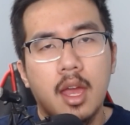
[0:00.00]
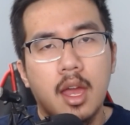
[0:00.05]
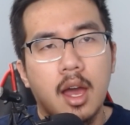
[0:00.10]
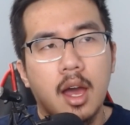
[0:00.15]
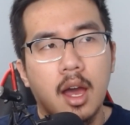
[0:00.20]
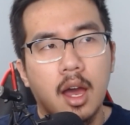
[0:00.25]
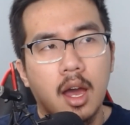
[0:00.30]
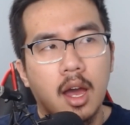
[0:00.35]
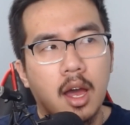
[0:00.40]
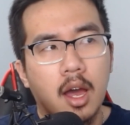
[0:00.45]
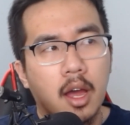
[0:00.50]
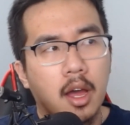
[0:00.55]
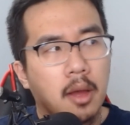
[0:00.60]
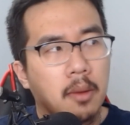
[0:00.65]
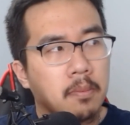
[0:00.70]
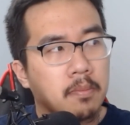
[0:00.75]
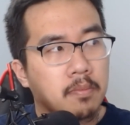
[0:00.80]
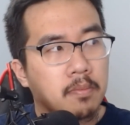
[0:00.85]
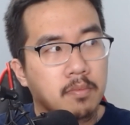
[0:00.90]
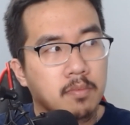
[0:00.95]

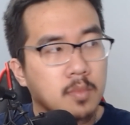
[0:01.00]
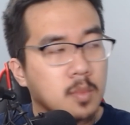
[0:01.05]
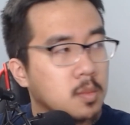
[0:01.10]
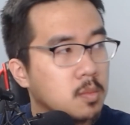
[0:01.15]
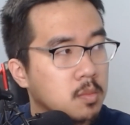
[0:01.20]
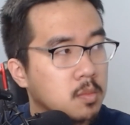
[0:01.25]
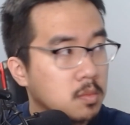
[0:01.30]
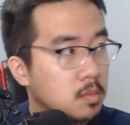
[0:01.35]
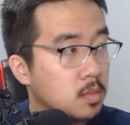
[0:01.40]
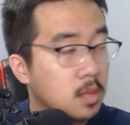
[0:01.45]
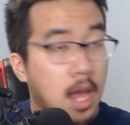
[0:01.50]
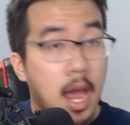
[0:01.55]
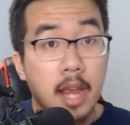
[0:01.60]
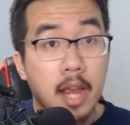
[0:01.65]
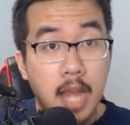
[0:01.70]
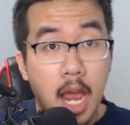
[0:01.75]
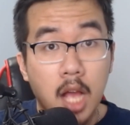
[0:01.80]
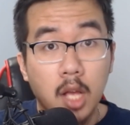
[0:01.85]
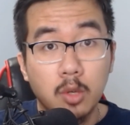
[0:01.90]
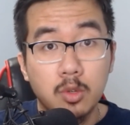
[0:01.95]
I
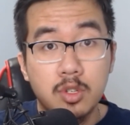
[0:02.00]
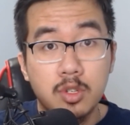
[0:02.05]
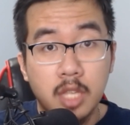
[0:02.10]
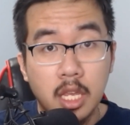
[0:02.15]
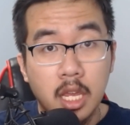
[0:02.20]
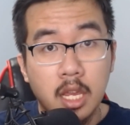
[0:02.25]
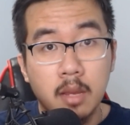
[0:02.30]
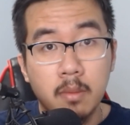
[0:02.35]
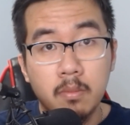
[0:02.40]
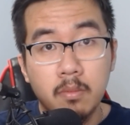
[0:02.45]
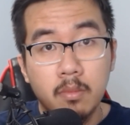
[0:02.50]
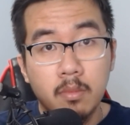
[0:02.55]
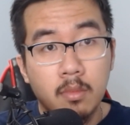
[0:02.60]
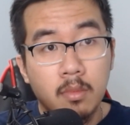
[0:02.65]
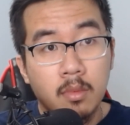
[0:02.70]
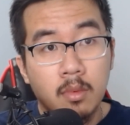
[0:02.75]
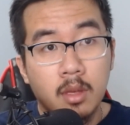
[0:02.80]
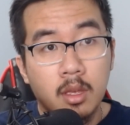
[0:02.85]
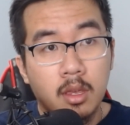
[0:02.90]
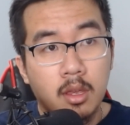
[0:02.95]
download Steam,
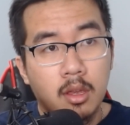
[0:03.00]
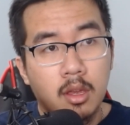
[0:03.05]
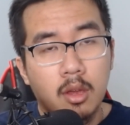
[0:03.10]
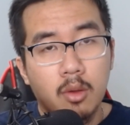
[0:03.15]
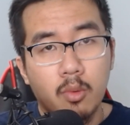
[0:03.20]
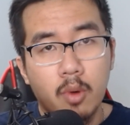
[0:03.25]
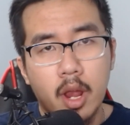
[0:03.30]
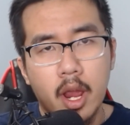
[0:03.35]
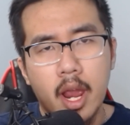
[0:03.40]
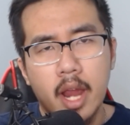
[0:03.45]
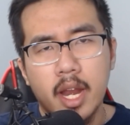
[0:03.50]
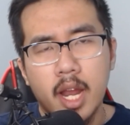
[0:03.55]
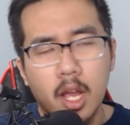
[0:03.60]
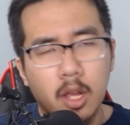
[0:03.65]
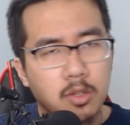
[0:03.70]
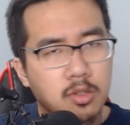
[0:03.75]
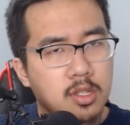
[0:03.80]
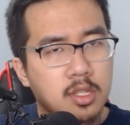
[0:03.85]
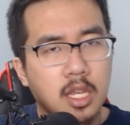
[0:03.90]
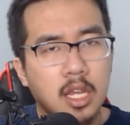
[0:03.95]
right? I
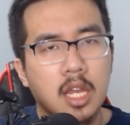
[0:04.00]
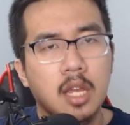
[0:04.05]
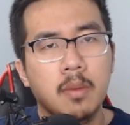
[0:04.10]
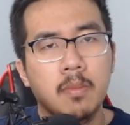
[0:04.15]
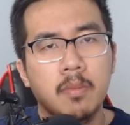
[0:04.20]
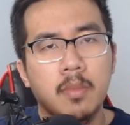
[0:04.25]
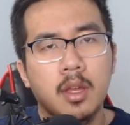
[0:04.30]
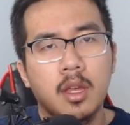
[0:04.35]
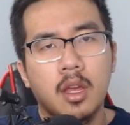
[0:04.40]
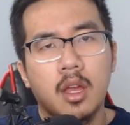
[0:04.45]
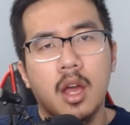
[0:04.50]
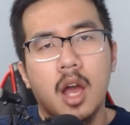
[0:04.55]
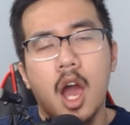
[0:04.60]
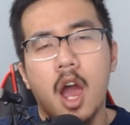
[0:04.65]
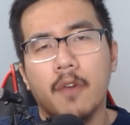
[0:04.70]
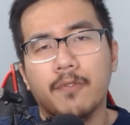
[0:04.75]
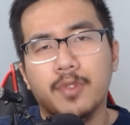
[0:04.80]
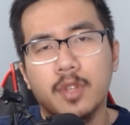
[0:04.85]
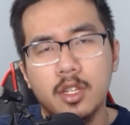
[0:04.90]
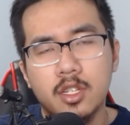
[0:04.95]
download Steam
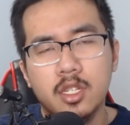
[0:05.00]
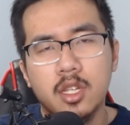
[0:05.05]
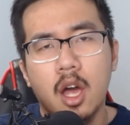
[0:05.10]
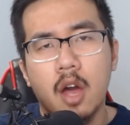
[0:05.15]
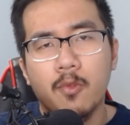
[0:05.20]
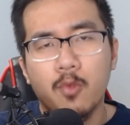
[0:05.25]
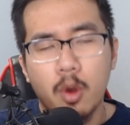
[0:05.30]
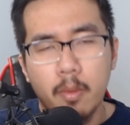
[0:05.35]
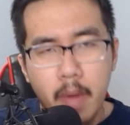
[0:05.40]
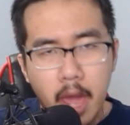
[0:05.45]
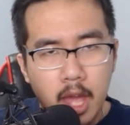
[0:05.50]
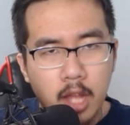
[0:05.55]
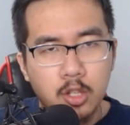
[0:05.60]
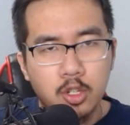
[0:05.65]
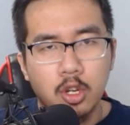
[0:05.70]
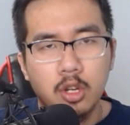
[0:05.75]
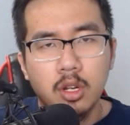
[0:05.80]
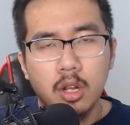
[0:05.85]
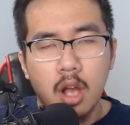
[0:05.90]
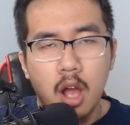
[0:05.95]
off the software
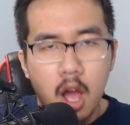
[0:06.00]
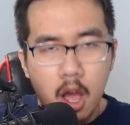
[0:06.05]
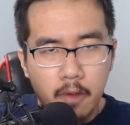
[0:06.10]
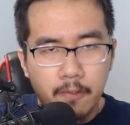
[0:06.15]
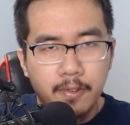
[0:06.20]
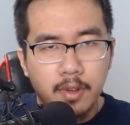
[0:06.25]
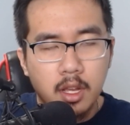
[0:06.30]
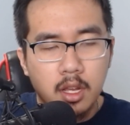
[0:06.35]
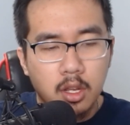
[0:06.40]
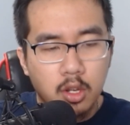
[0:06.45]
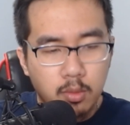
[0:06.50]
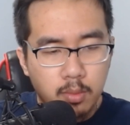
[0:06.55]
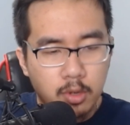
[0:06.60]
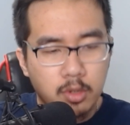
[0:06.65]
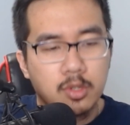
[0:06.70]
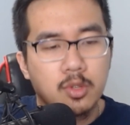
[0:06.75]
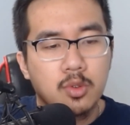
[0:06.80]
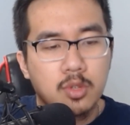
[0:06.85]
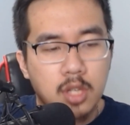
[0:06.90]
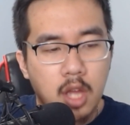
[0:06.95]
manager, off
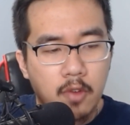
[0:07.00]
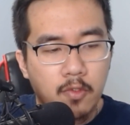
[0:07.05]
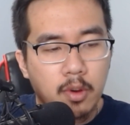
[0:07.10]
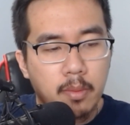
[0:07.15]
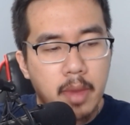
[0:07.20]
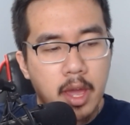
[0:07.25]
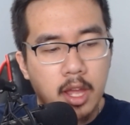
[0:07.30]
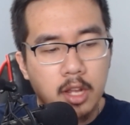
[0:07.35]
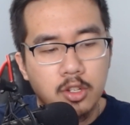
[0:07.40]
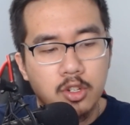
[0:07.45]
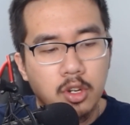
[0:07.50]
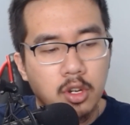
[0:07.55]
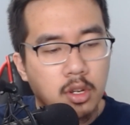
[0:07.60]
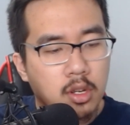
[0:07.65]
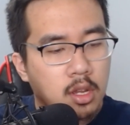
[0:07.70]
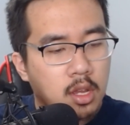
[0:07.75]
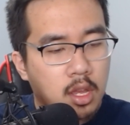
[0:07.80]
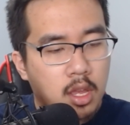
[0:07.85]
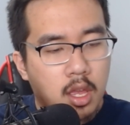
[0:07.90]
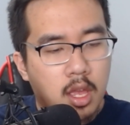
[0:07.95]
Ubuntu software manager,
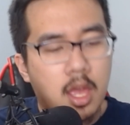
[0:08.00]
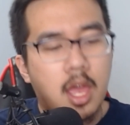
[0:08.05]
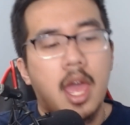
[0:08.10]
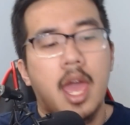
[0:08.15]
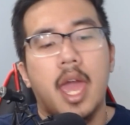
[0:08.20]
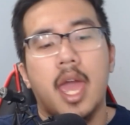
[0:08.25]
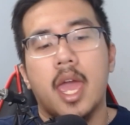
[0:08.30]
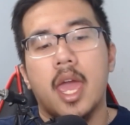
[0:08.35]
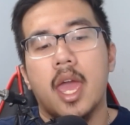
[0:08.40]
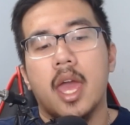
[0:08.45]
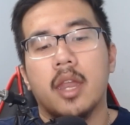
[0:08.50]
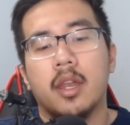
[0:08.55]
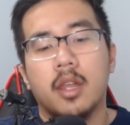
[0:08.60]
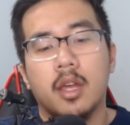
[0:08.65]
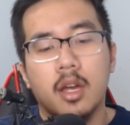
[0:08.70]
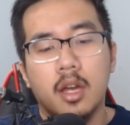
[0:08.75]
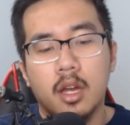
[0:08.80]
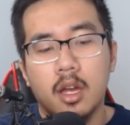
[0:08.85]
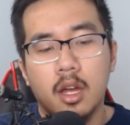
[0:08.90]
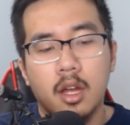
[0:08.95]

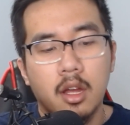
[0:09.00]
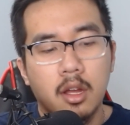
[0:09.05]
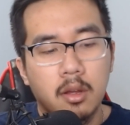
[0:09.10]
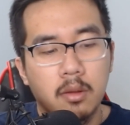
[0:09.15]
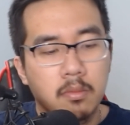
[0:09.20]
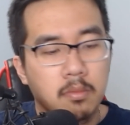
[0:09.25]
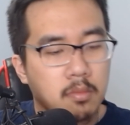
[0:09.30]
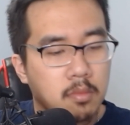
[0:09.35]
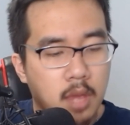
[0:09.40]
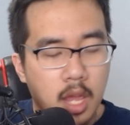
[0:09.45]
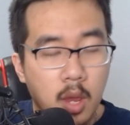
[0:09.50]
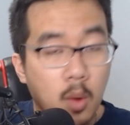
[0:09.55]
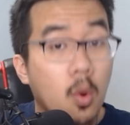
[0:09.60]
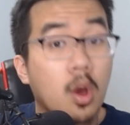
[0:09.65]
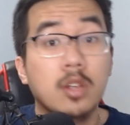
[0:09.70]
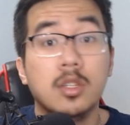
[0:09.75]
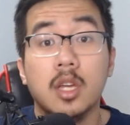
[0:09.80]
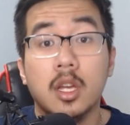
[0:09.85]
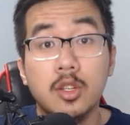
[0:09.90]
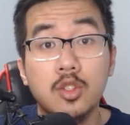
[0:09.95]
and it
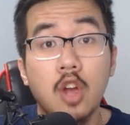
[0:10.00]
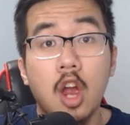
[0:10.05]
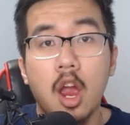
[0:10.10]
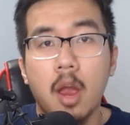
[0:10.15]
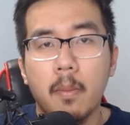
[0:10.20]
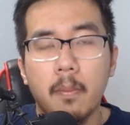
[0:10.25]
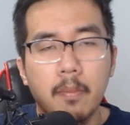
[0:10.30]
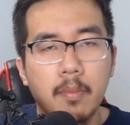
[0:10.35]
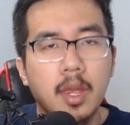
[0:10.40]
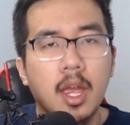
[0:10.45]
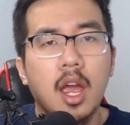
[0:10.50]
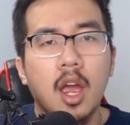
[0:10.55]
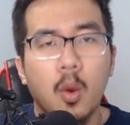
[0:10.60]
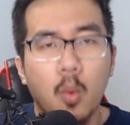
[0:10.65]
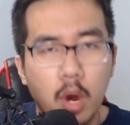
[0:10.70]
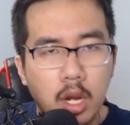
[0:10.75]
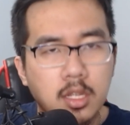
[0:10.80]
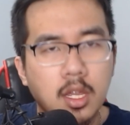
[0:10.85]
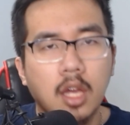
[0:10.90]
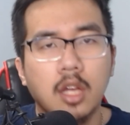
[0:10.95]
works like a charm. Yeah, it
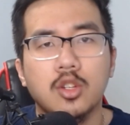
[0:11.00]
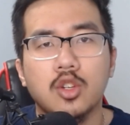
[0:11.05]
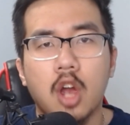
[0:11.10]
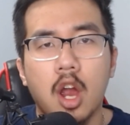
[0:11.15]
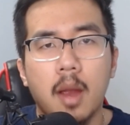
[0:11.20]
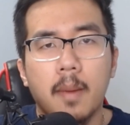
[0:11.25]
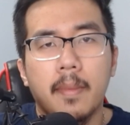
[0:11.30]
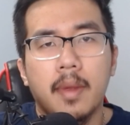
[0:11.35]
works like a charm.